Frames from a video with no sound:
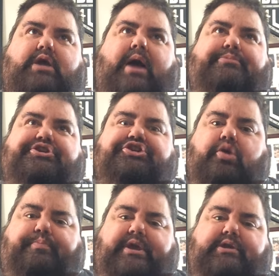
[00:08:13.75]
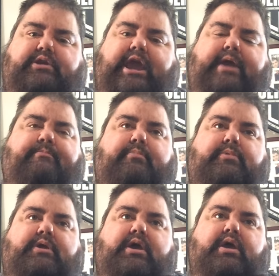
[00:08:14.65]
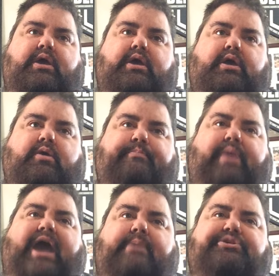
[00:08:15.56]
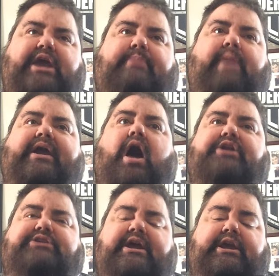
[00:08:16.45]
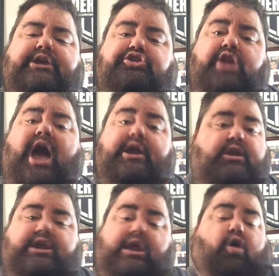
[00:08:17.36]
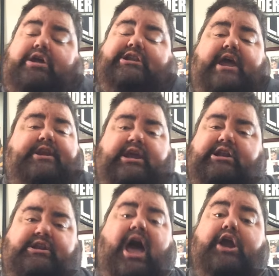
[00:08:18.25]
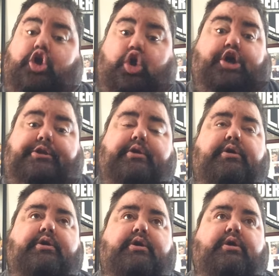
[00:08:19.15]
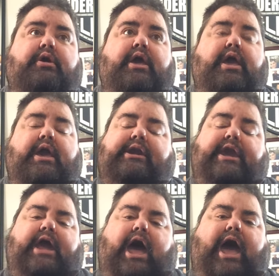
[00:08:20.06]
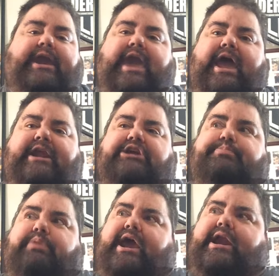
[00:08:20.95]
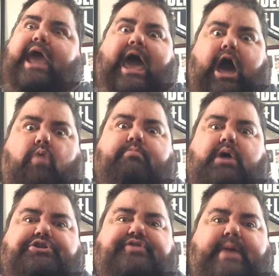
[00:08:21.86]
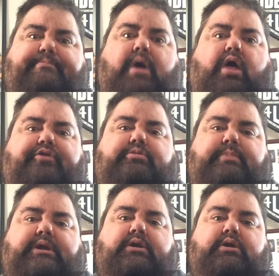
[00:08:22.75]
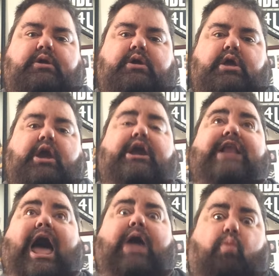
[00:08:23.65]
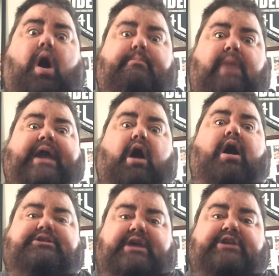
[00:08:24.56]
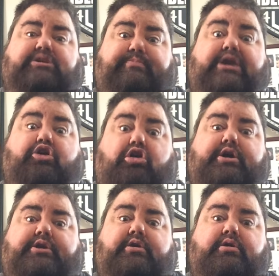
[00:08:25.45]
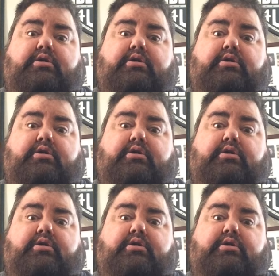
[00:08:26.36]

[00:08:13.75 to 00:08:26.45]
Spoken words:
I'm stupid. And by him saying my content is not, he only said it's not good. I can't explain how much that bothered me. Because I want my content to be good.